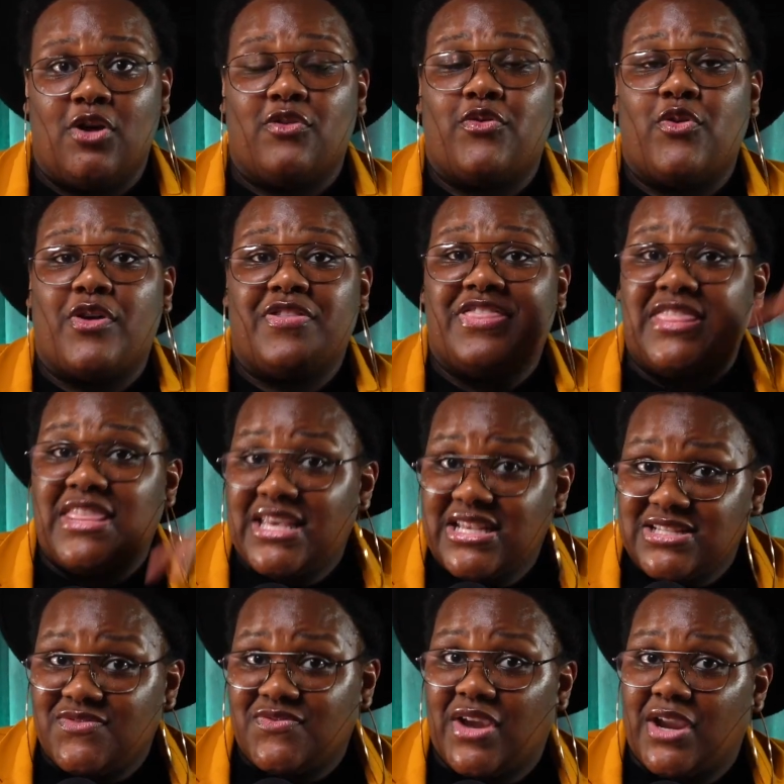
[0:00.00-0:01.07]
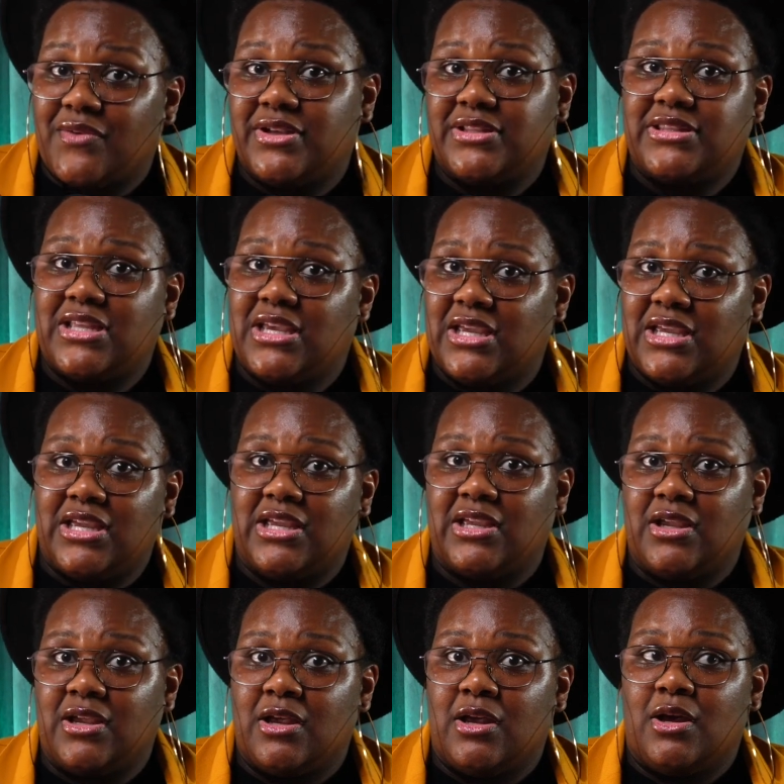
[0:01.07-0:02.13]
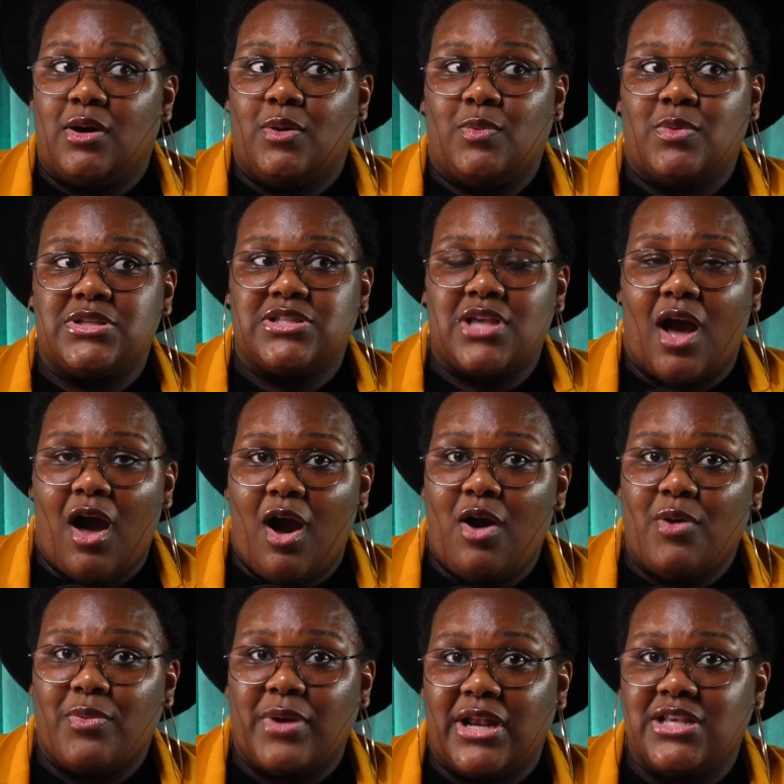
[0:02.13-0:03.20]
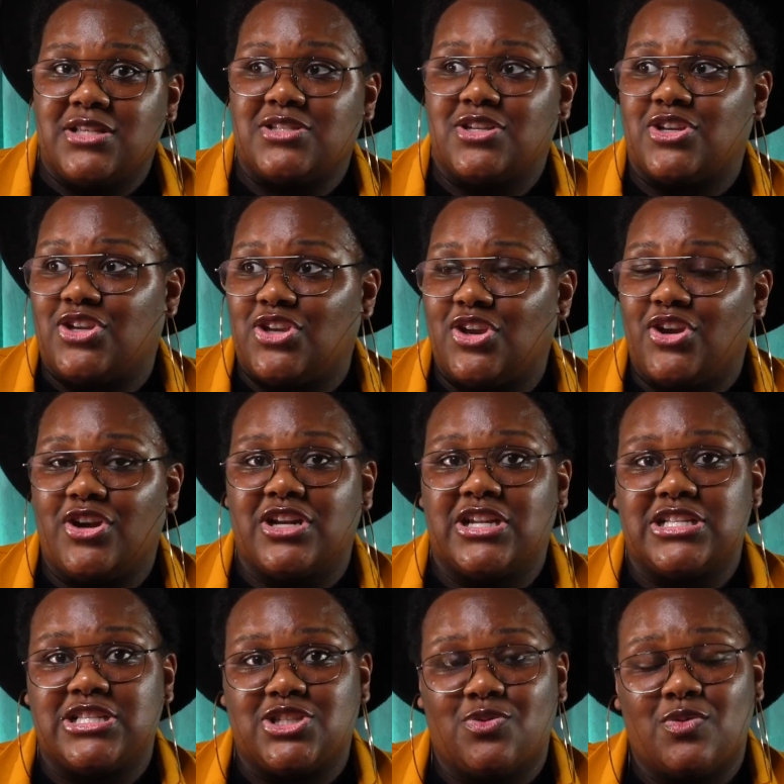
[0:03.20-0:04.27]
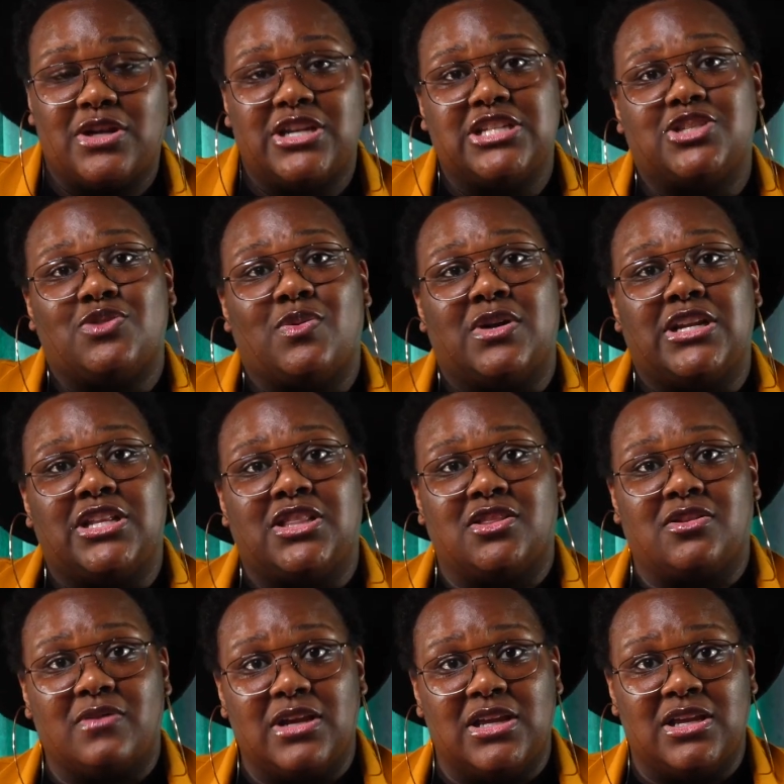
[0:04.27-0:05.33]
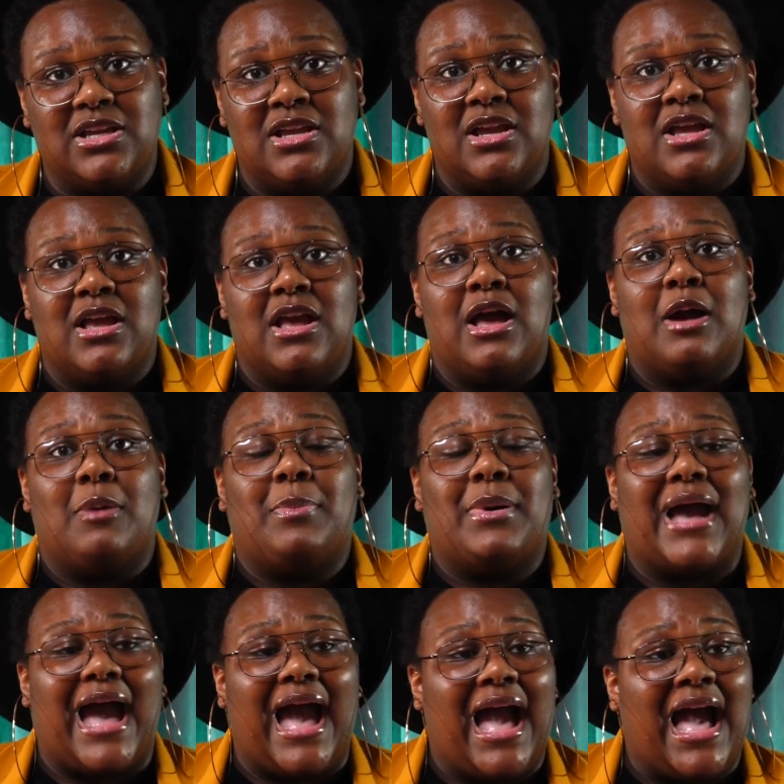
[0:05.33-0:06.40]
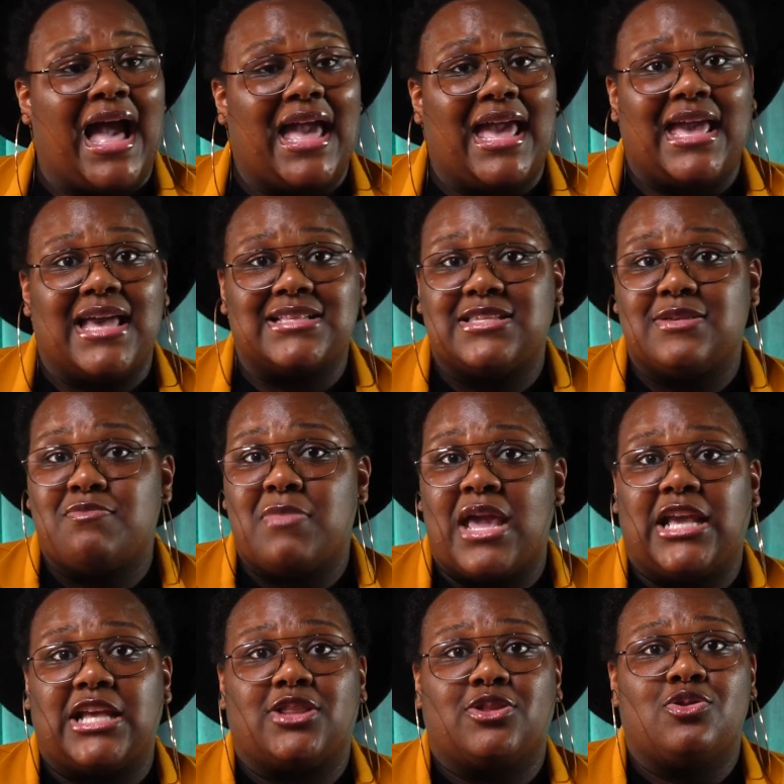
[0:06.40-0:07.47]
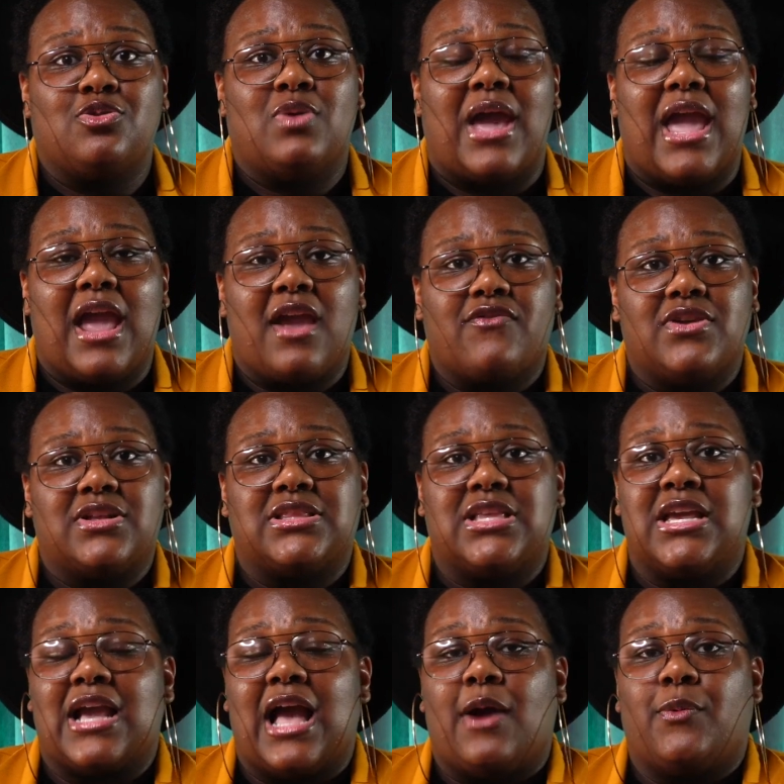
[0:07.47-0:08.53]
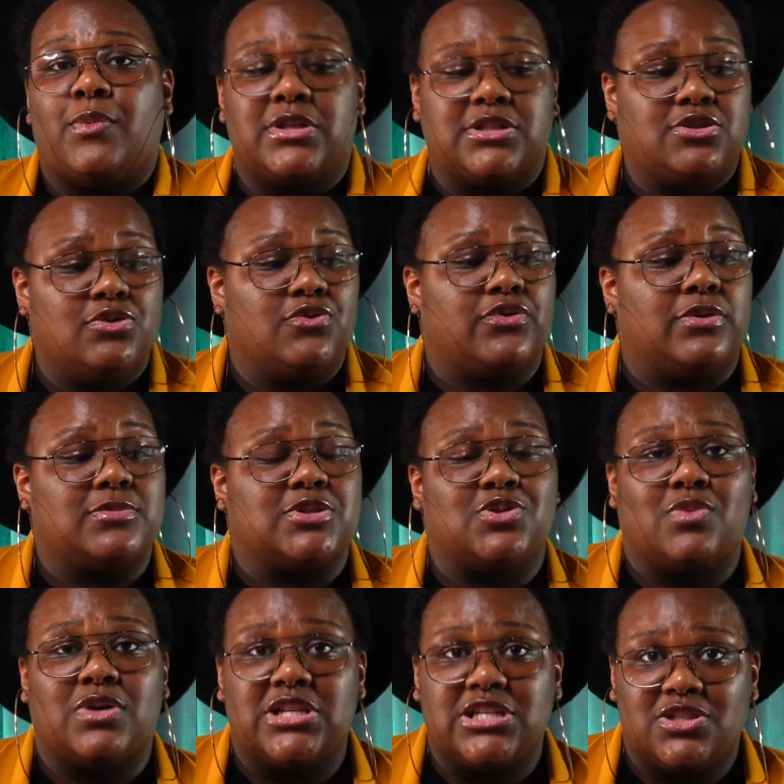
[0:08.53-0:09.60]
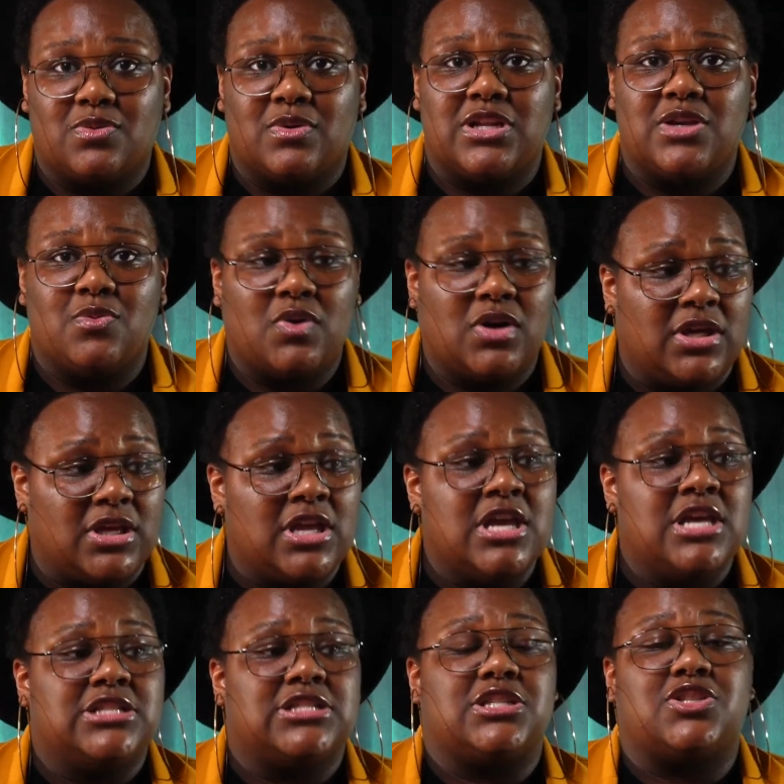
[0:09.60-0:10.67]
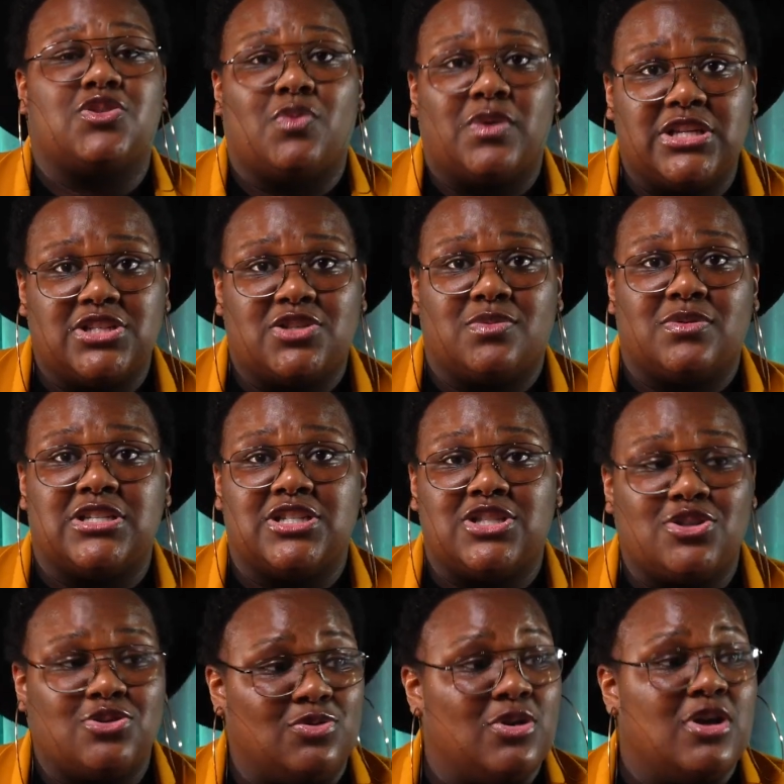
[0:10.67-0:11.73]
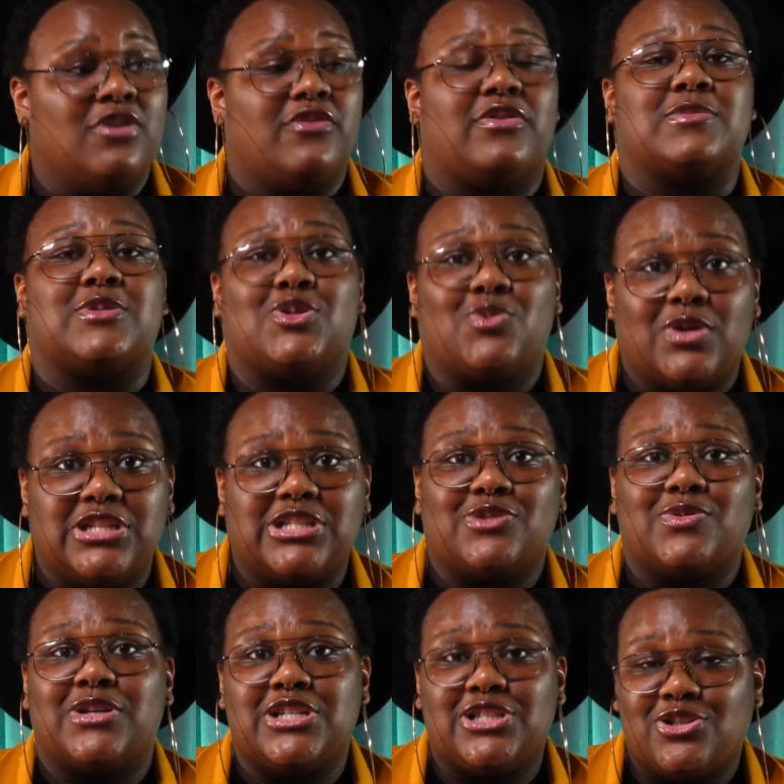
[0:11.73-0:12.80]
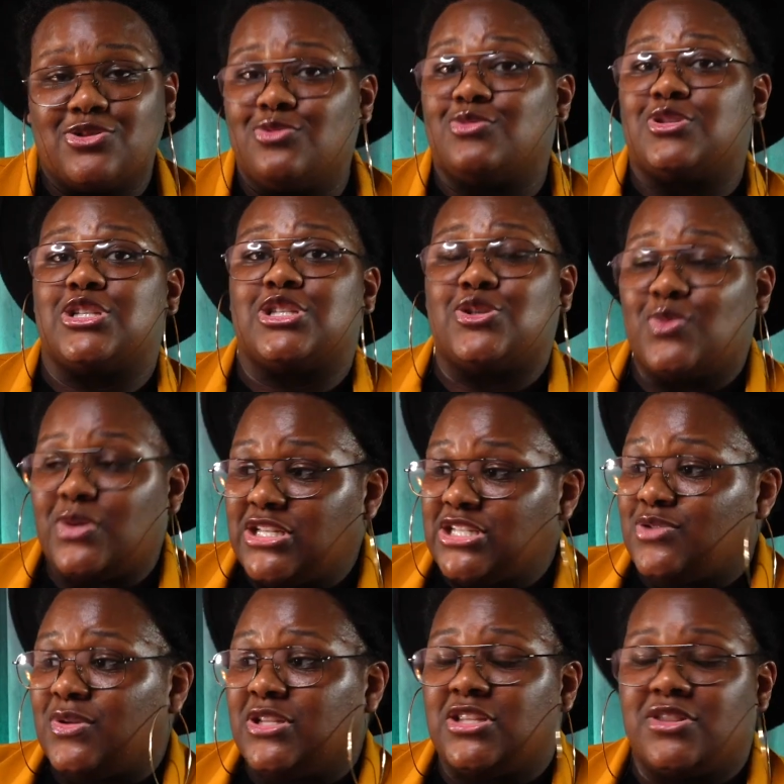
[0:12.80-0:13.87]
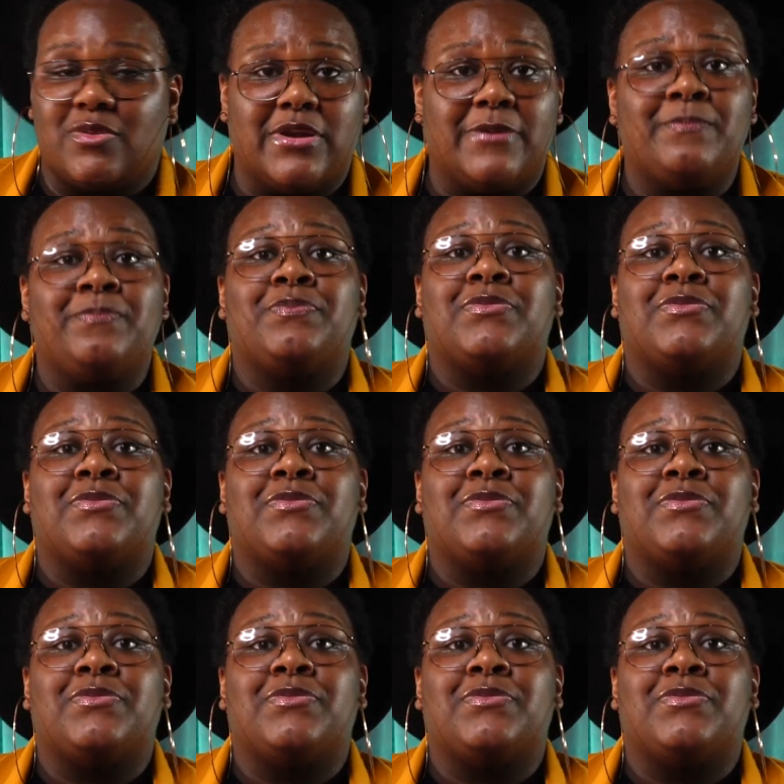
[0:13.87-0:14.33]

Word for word: for this very thing was already secured in twenty twenty-three, but I had to make it through everything I went to from twenty twenty-one to twenty twenty-two, from twenty twenty-two to twenty twenty-three.